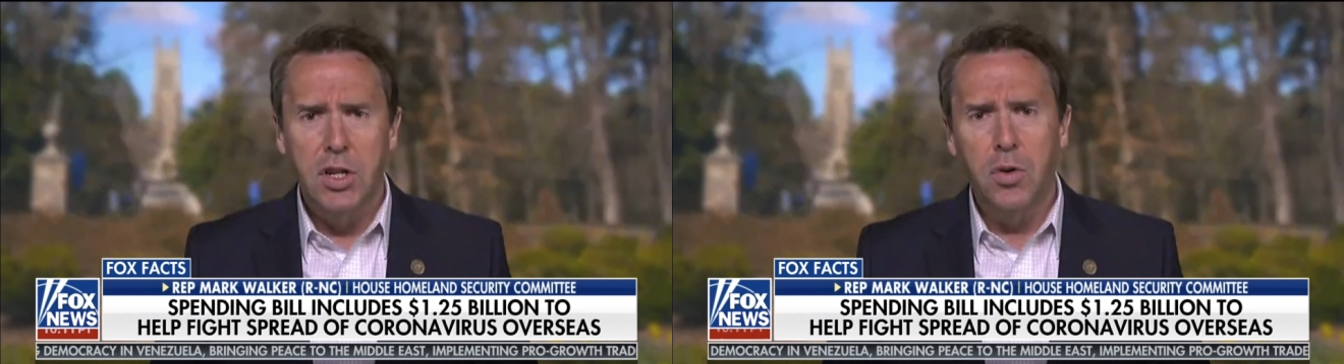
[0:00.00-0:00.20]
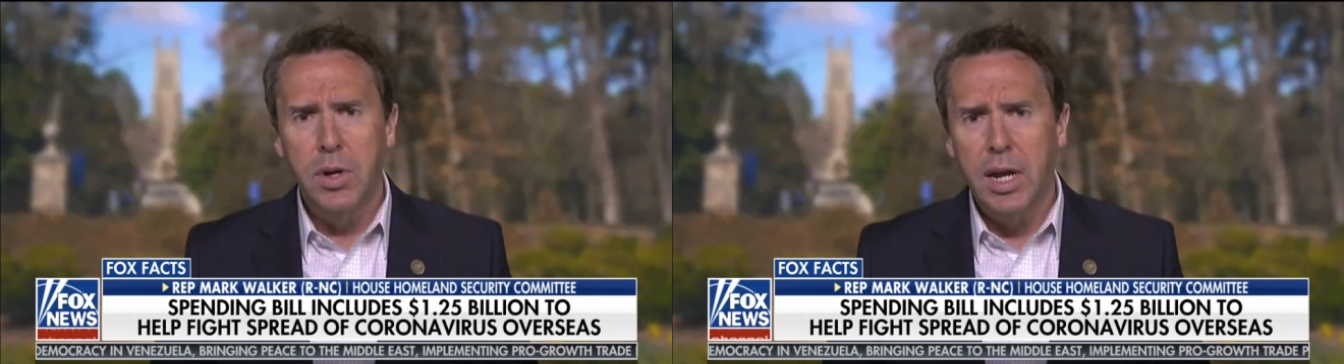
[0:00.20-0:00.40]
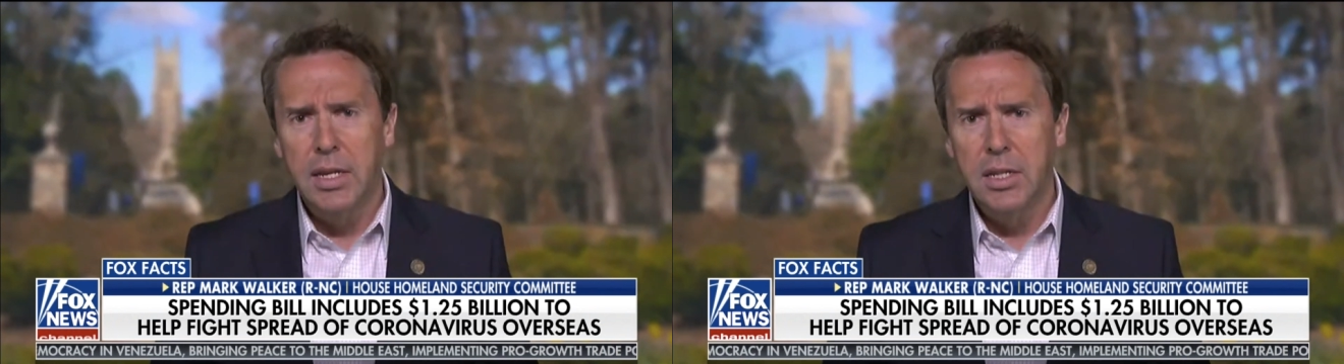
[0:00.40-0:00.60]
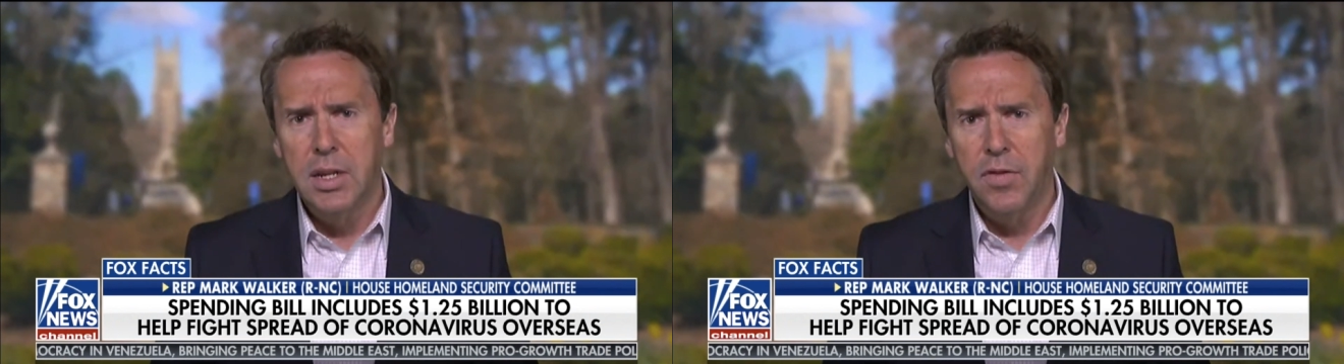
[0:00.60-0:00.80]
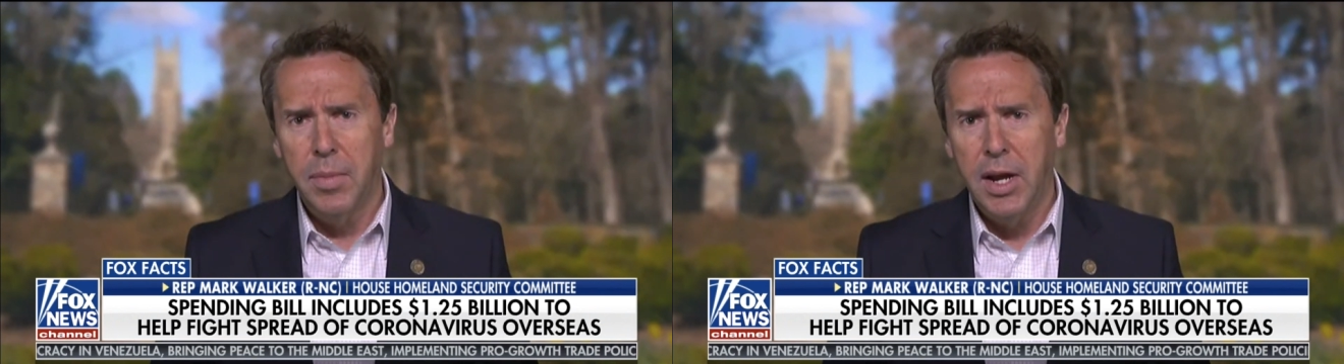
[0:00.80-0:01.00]
to create
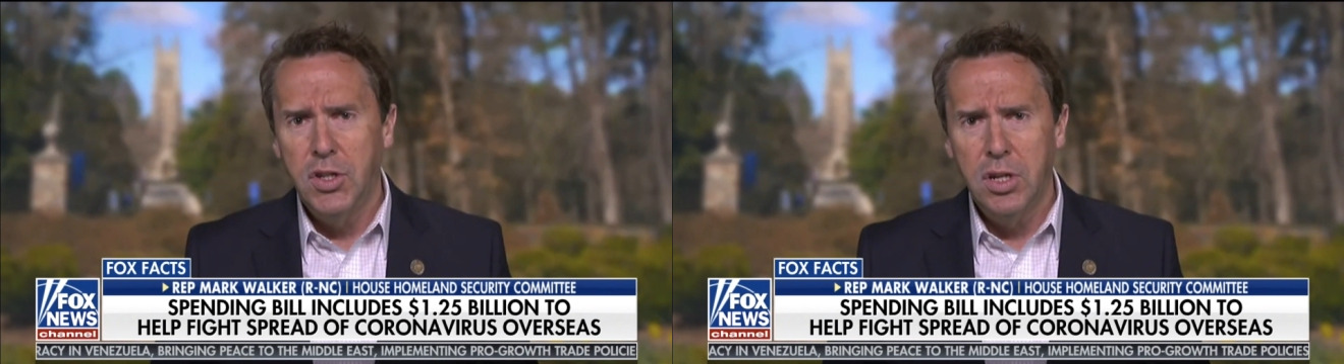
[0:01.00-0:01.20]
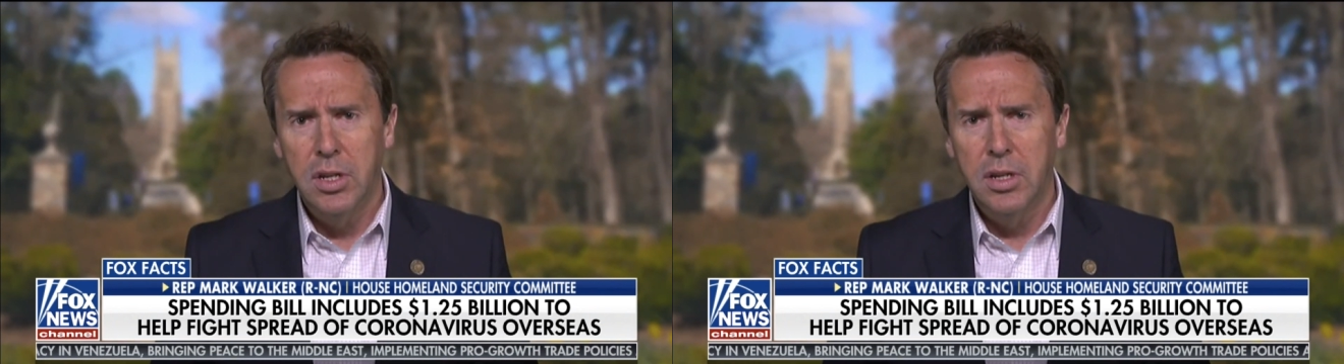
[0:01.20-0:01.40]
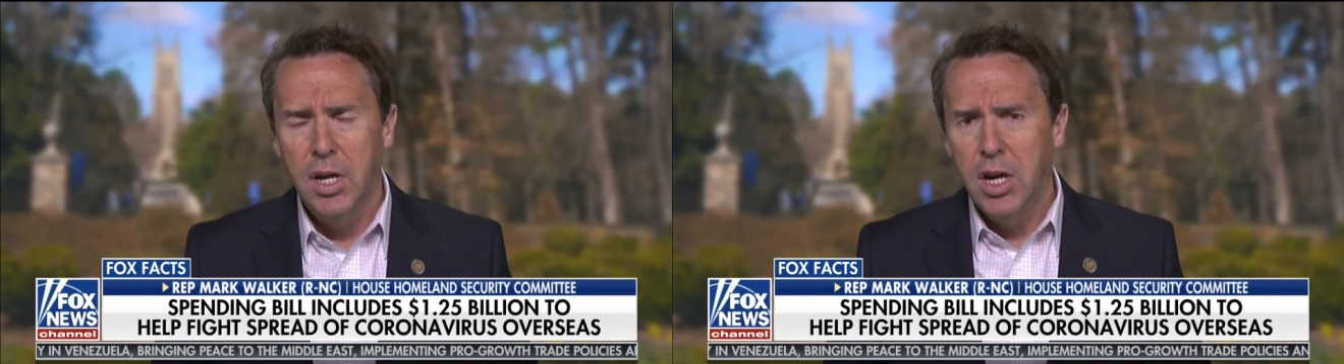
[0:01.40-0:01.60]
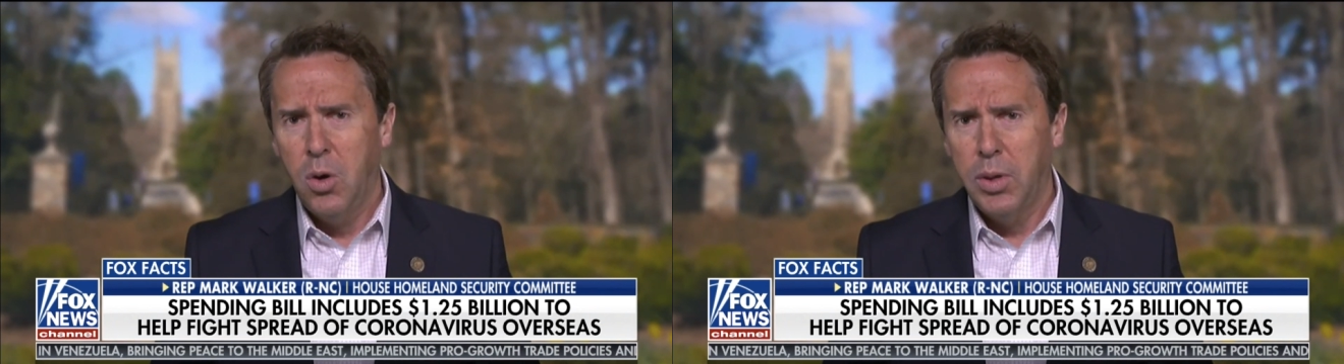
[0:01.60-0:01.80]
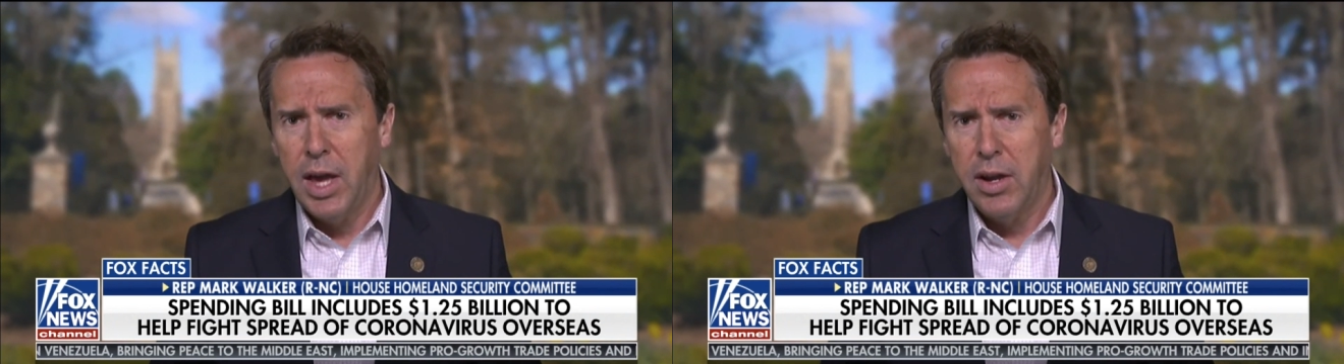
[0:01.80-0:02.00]
disinformation
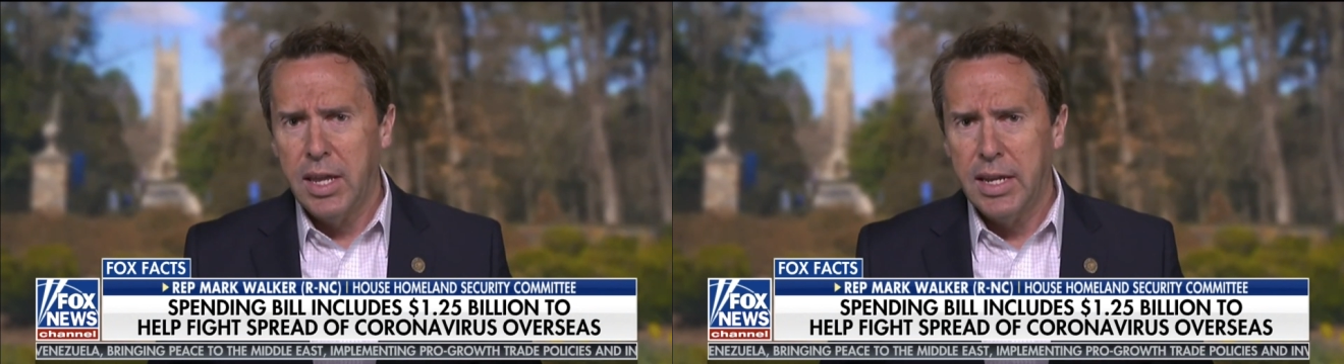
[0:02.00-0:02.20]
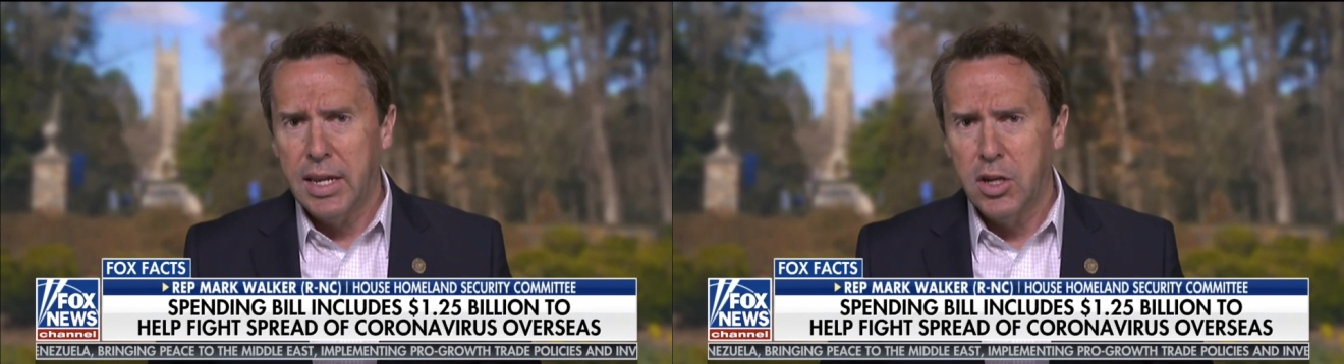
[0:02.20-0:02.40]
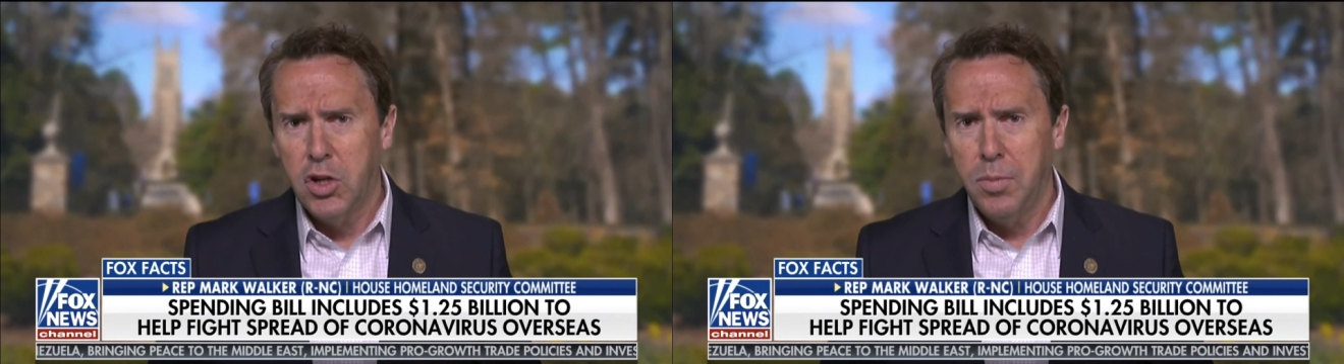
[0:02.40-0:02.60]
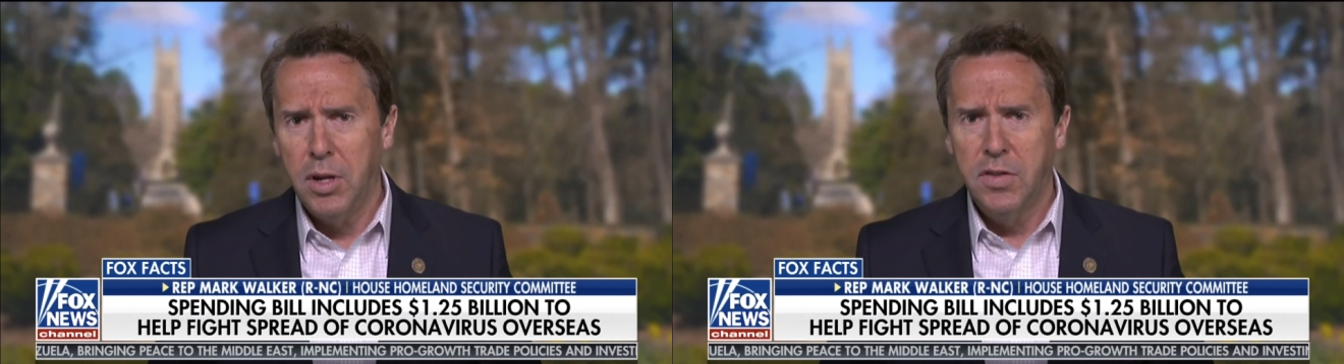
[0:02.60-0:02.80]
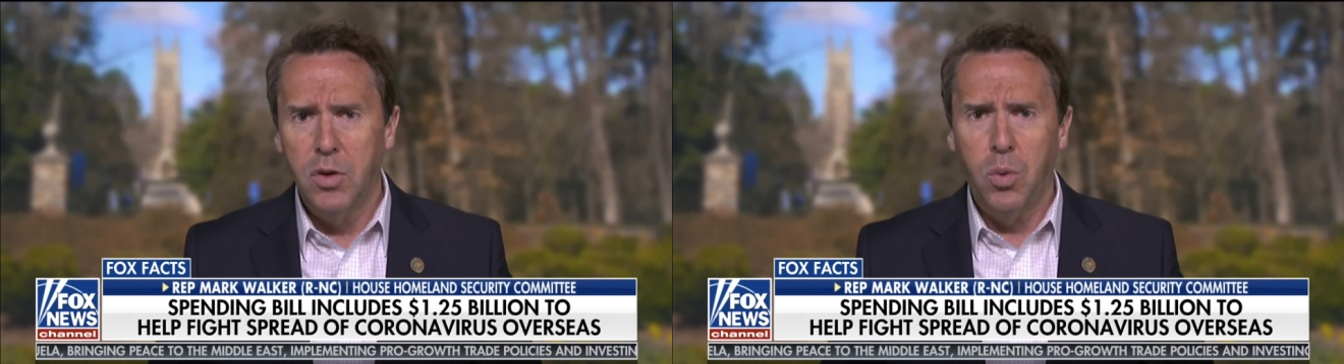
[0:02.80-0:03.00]
without getting in too
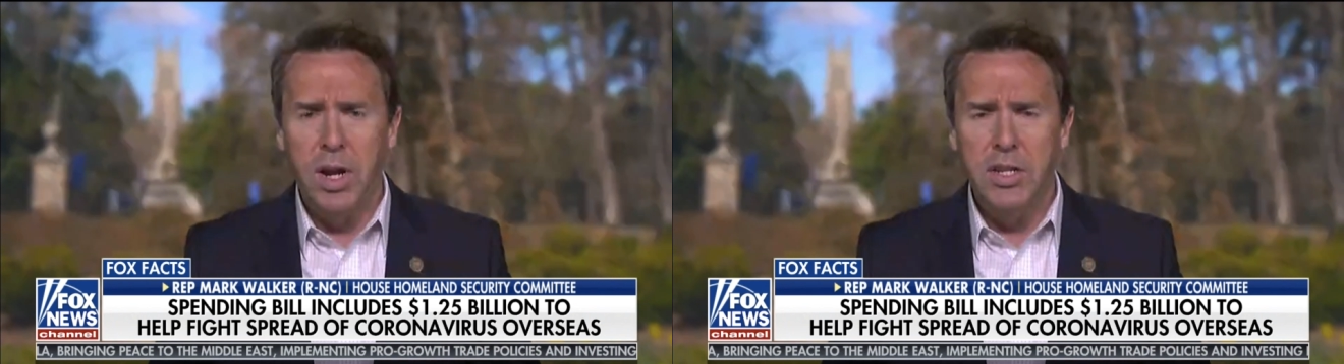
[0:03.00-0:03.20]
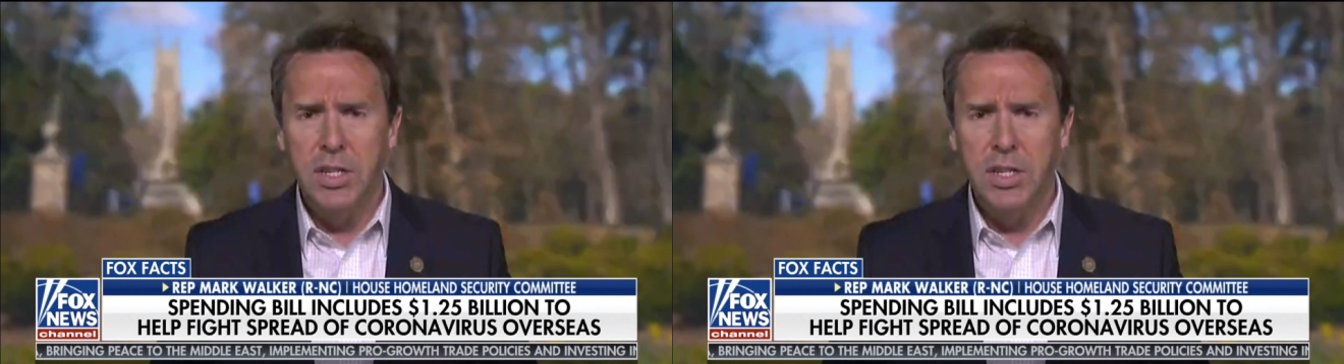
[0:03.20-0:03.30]
much of the weeds,